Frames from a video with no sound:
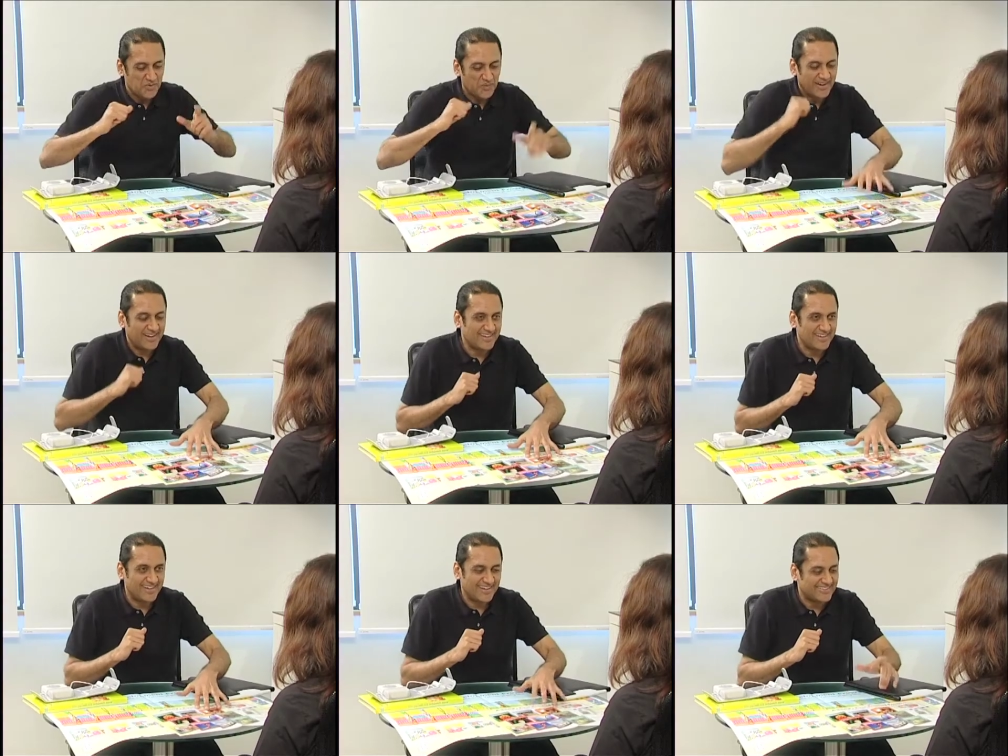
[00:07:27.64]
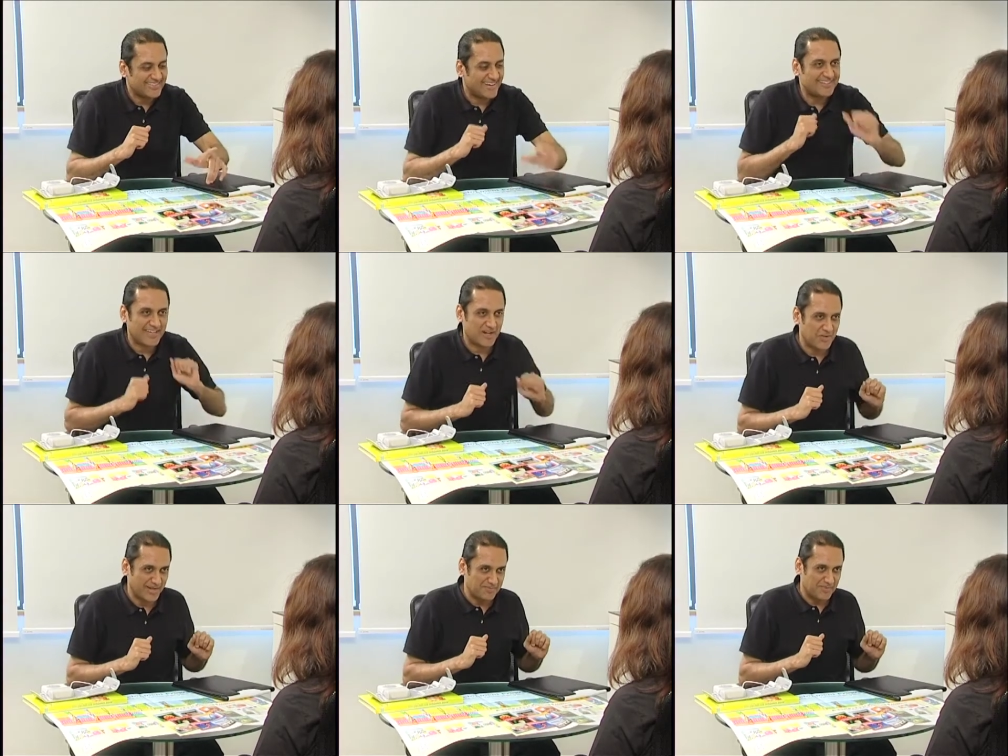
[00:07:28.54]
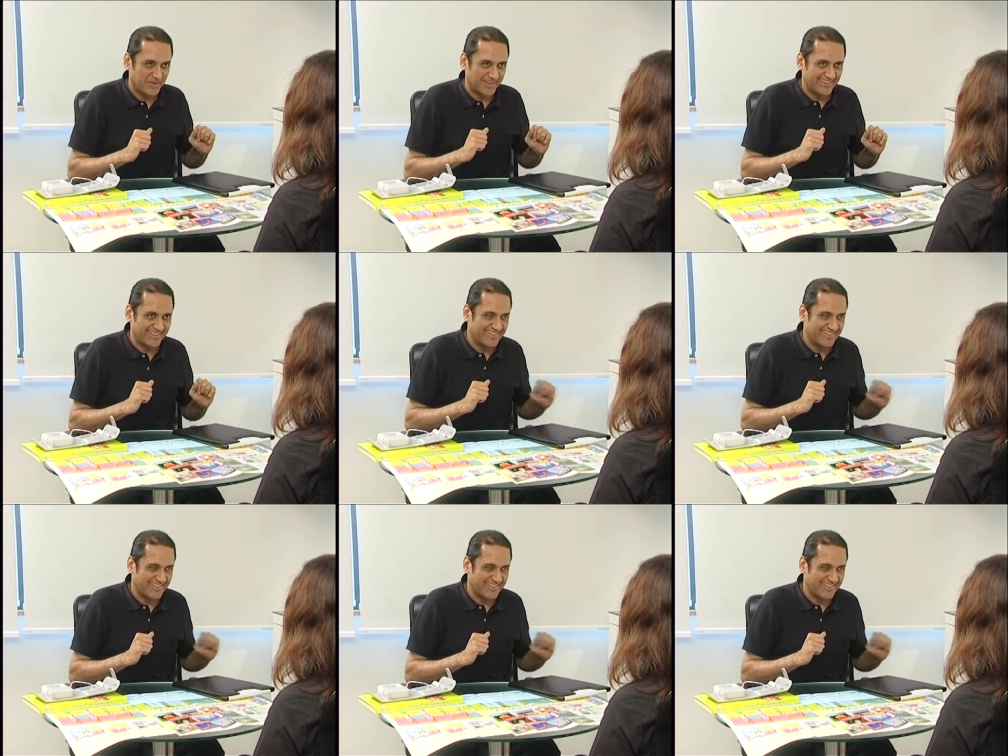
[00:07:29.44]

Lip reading: Well, I'll tell you a little more.